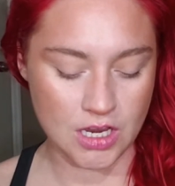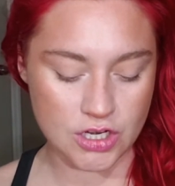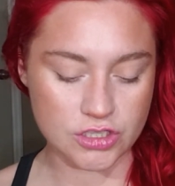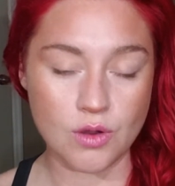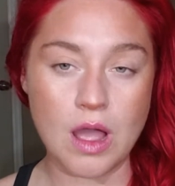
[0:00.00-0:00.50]

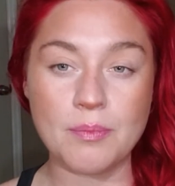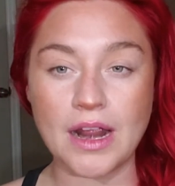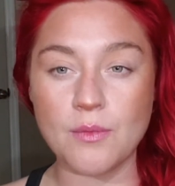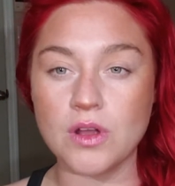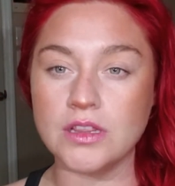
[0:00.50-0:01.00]
show up, but
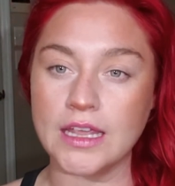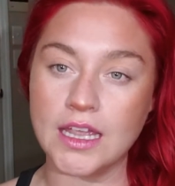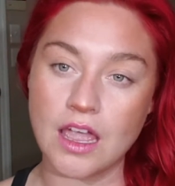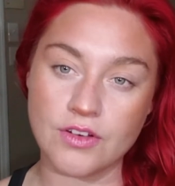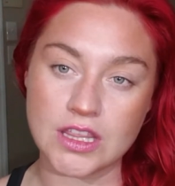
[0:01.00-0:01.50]
I will
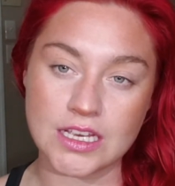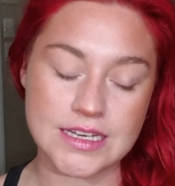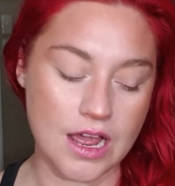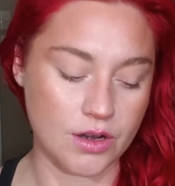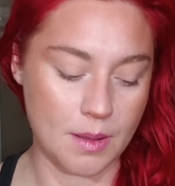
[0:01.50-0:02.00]
link everything
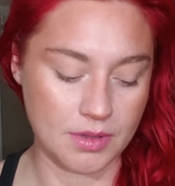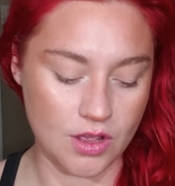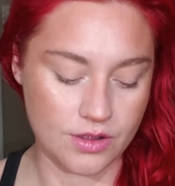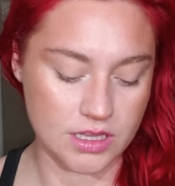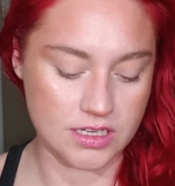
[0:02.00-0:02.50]
down
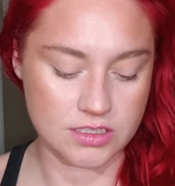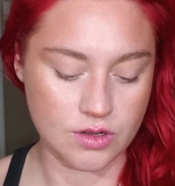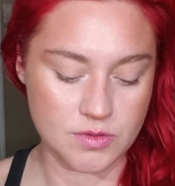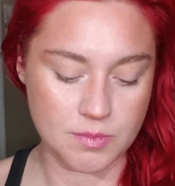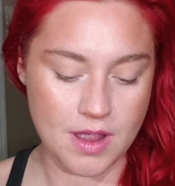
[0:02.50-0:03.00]
below in the
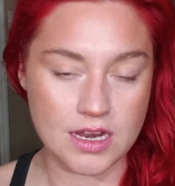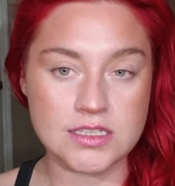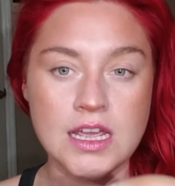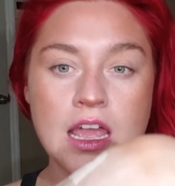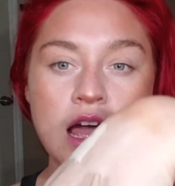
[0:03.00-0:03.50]
description
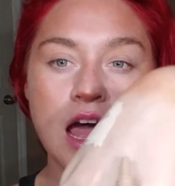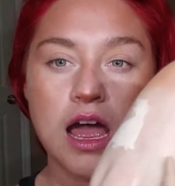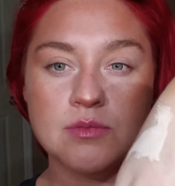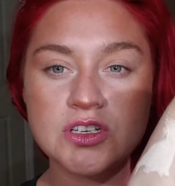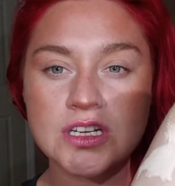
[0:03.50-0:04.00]
box.
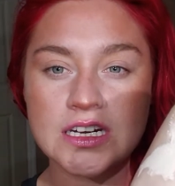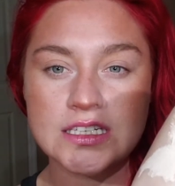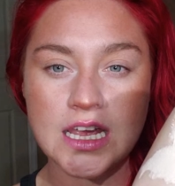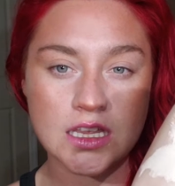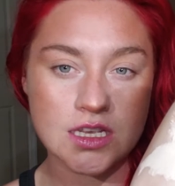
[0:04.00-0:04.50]
I'm just going to
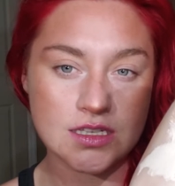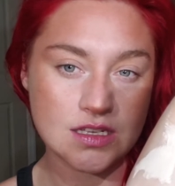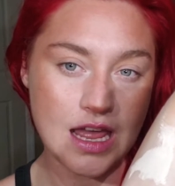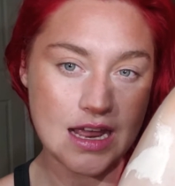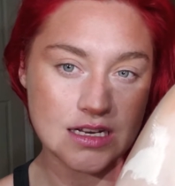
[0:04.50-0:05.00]
take the
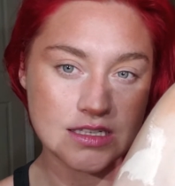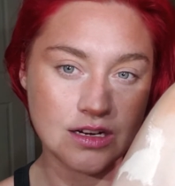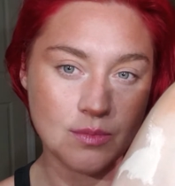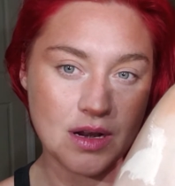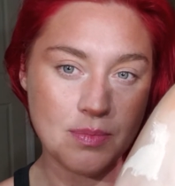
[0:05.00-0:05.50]
slightest
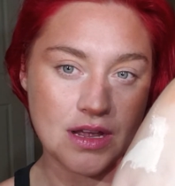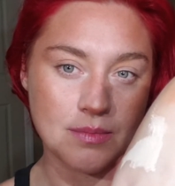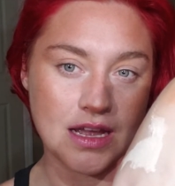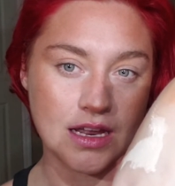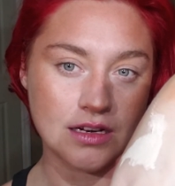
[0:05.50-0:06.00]
little bit of
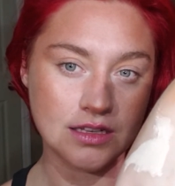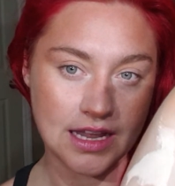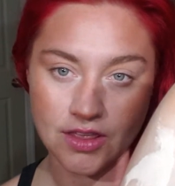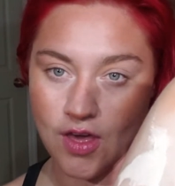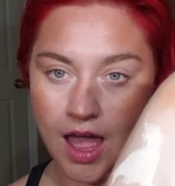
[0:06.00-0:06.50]
pigment
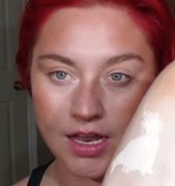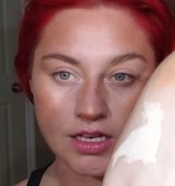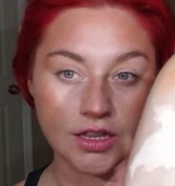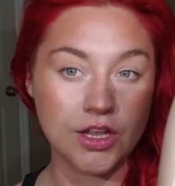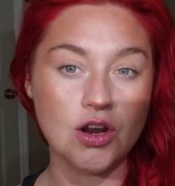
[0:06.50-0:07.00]
like that.
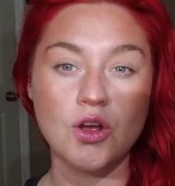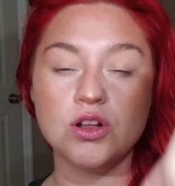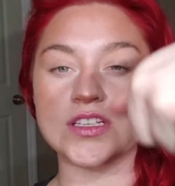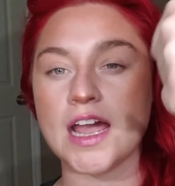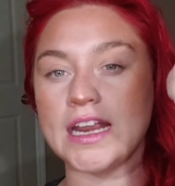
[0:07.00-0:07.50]

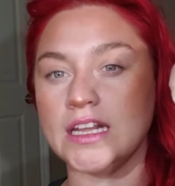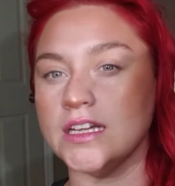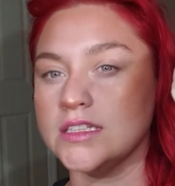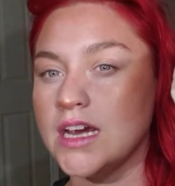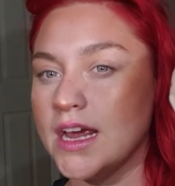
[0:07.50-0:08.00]
Little,
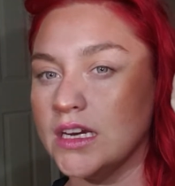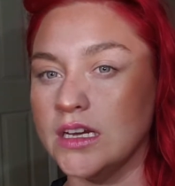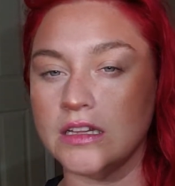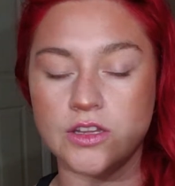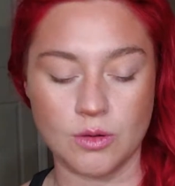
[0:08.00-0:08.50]
tiny
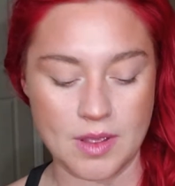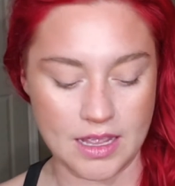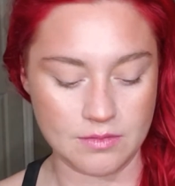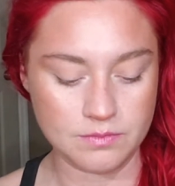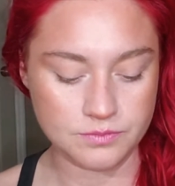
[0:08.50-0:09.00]
little bit.